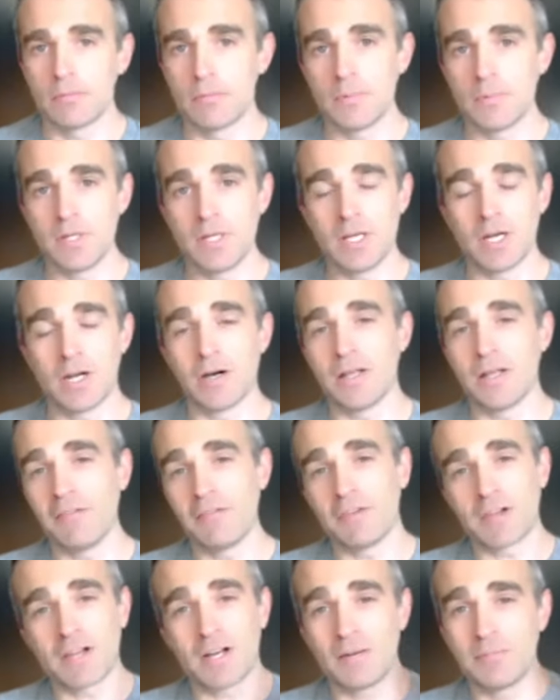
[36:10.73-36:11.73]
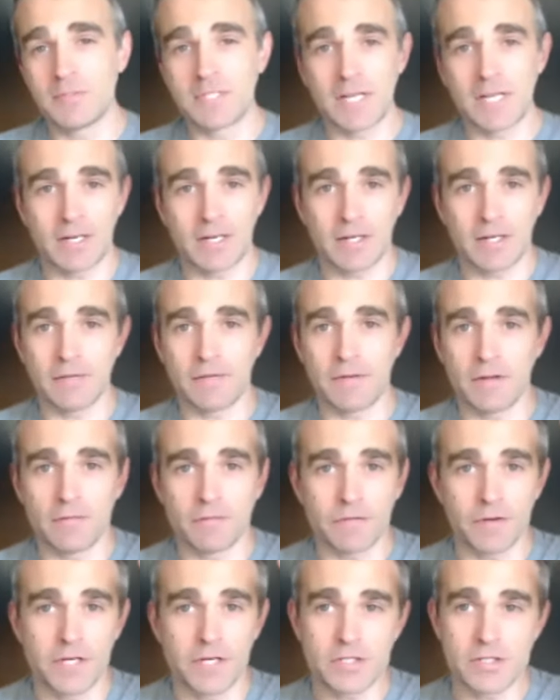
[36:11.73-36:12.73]
You know, if the
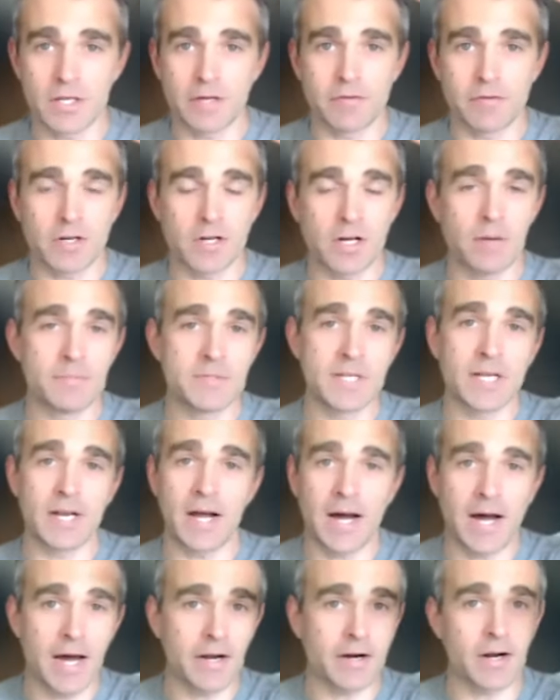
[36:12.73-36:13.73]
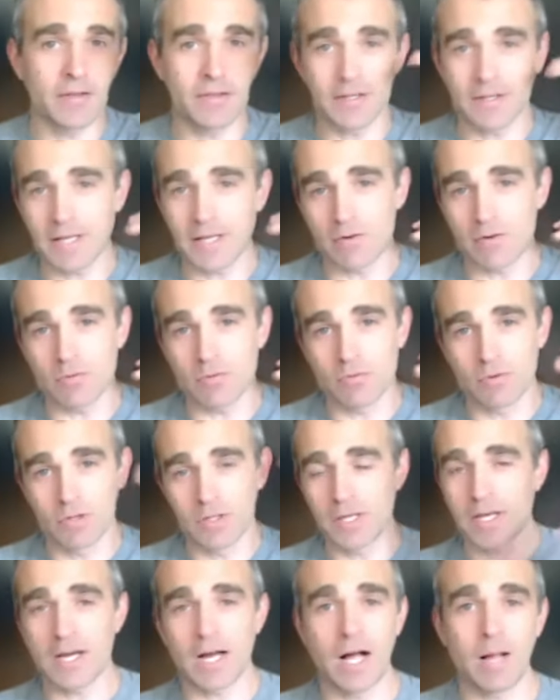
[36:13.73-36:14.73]
inflation level comes in hotter, I think that
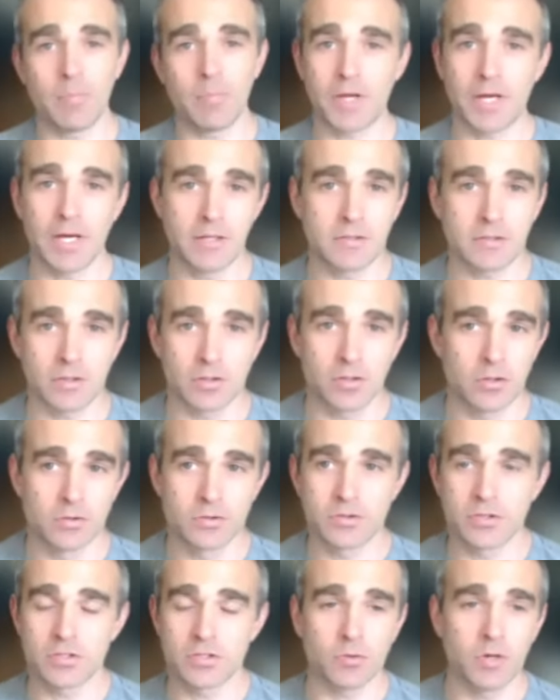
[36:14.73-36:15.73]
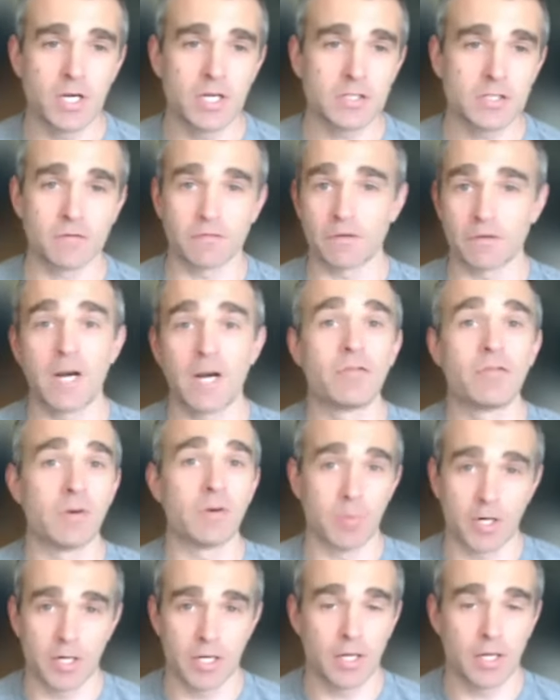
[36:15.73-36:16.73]
really complicates the whole situation for
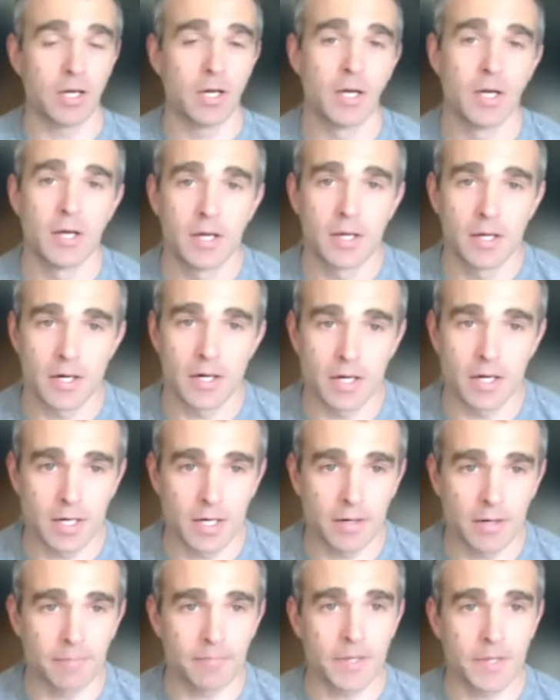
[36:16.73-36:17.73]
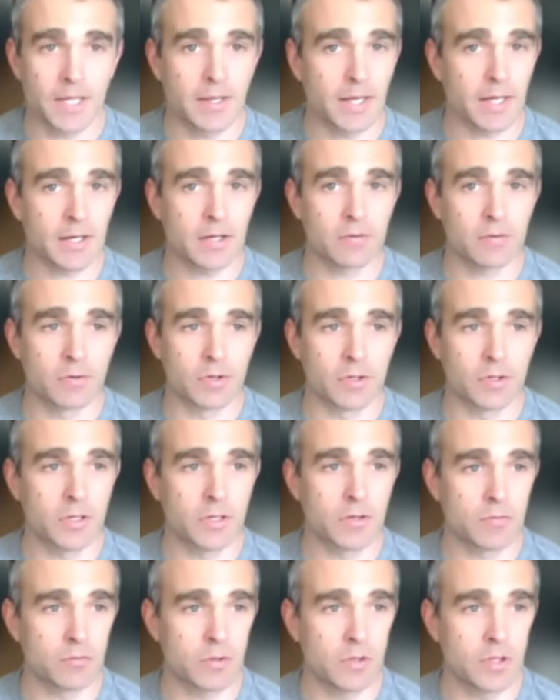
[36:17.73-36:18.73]
everybody. And that could
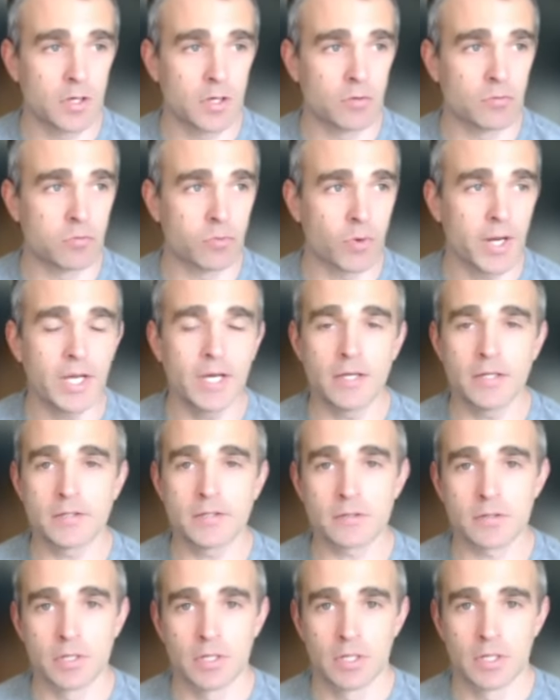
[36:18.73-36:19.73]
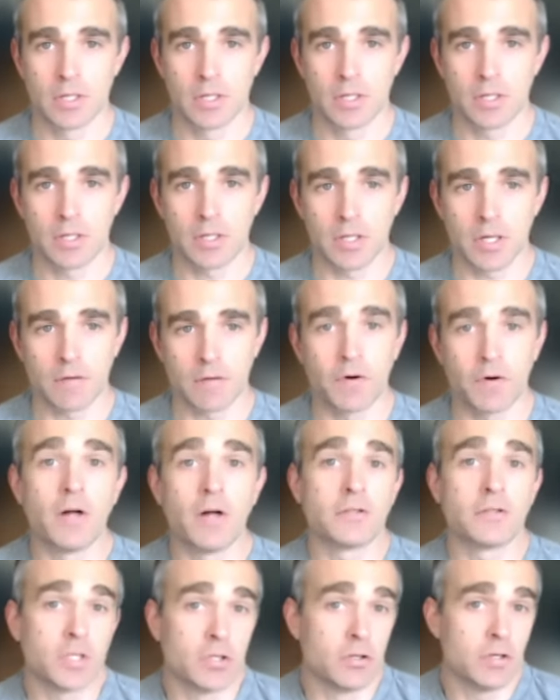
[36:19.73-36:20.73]
really, you know, raise
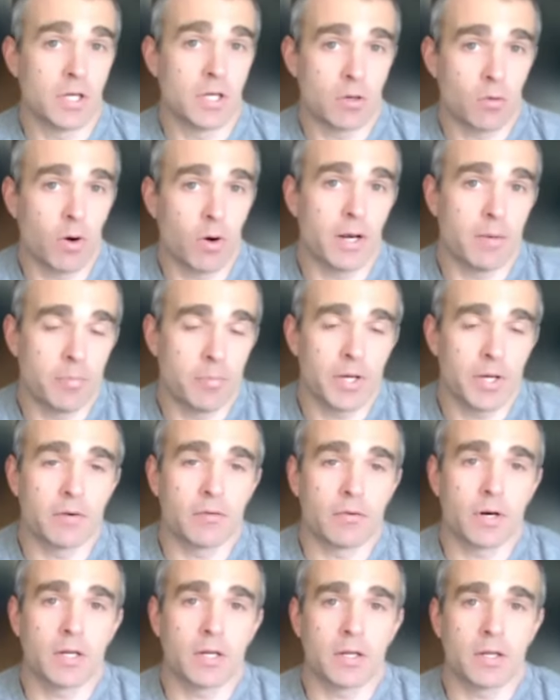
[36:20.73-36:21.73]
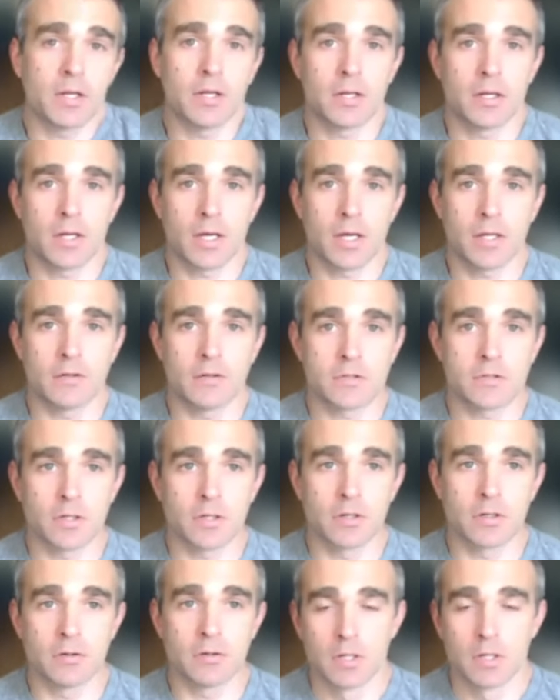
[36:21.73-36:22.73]
volatility quite a bit, right? And
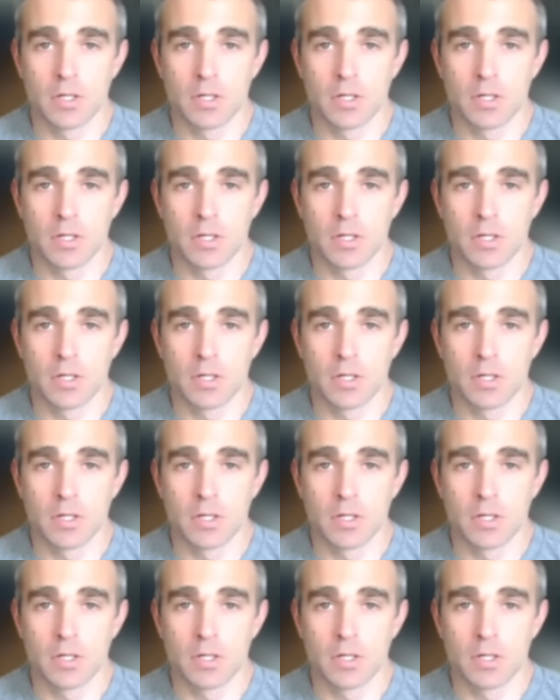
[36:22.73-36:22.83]
so,